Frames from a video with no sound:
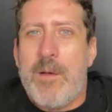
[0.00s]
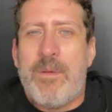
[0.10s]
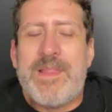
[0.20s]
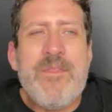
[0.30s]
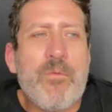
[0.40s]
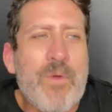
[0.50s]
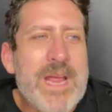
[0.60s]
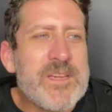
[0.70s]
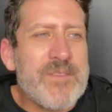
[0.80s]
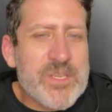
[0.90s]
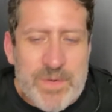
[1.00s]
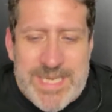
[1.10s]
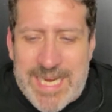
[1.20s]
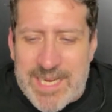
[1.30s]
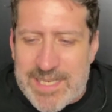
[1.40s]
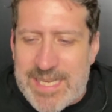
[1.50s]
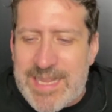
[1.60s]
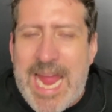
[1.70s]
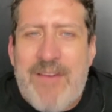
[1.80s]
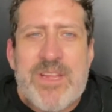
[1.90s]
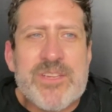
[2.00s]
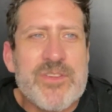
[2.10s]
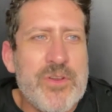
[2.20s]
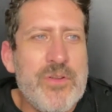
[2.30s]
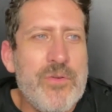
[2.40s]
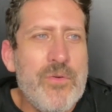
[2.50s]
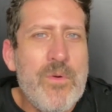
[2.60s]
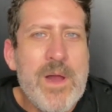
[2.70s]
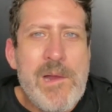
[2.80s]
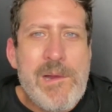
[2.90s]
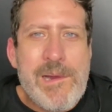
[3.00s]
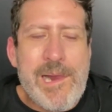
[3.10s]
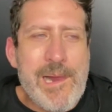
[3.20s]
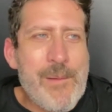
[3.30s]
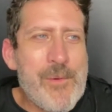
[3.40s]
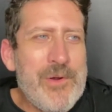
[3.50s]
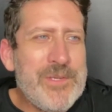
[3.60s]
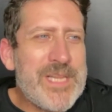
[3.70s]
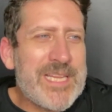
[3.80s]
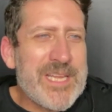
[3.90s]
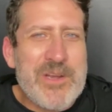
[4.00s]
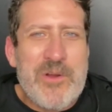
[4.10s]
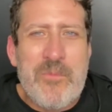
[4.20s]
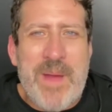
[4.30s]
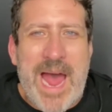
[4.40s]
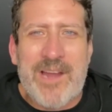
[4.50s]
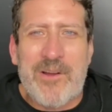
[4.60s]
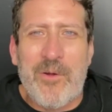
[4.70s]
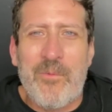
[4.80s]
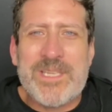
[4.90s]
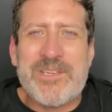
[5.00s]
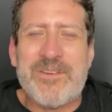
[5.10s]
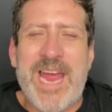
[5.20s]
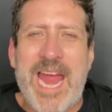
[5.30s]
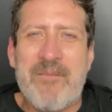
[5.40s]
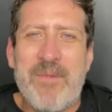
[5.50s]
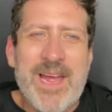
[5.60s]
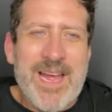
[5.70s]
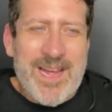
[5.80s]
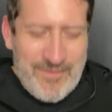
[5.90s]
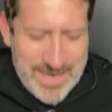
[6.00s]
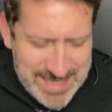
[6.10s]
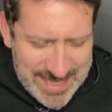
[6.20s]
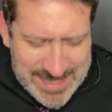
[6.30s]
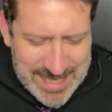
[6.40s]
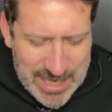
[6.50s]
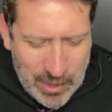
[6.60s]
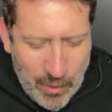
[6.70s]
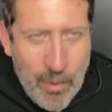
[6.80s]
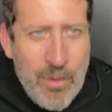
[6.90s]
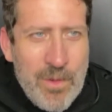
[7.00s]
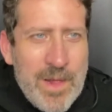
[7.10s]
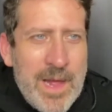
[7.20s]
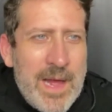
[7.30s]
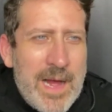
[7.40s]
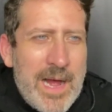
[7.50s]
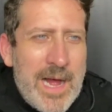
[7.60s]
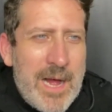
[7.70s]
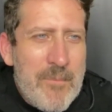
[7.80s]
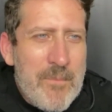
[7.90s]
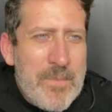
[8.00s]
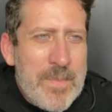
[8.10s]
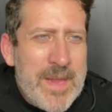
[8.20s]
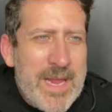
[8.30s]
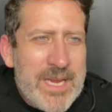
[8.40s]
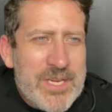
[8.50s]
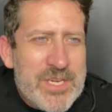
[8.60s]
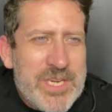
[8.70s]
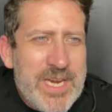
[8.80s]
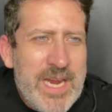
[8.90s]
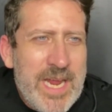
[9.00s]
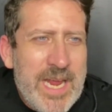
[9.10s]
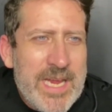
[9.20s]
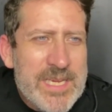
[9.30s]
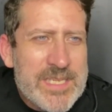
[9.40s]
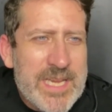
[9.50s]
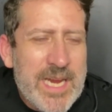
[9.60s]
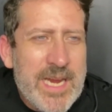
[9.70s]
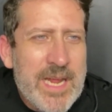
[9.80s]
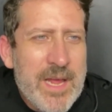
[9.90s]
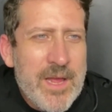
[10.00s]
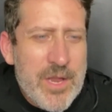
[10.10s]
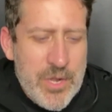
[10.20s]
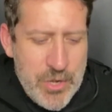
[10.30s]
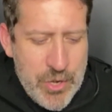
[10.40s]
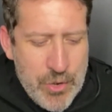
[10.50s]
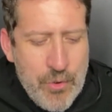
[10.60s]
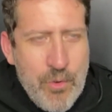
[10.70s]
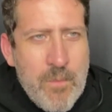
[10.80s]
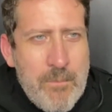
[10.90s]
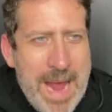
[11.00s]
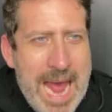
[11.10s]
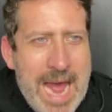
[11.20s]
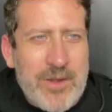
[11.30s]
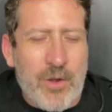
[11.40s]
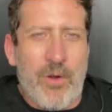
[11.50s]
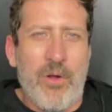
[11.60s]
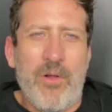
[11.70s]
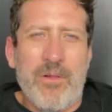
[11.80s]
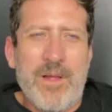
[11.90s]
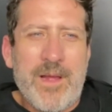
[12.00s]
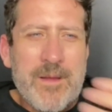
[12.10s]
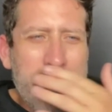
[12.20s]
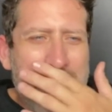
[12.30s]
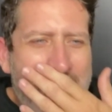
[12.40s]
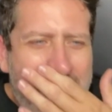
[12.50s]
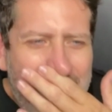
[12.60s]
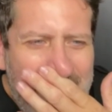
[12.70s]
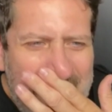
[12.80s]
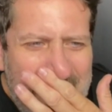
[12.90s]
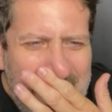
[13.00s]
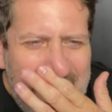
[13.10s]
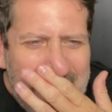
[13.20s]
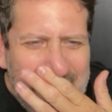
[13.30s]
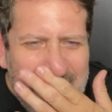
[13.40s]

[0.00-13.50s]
But then the rest of it is ridiculous. And they have this new, who's like the new bad girl? What's her name? What is it? Is it Nicole? She is the new bad girl, but not really.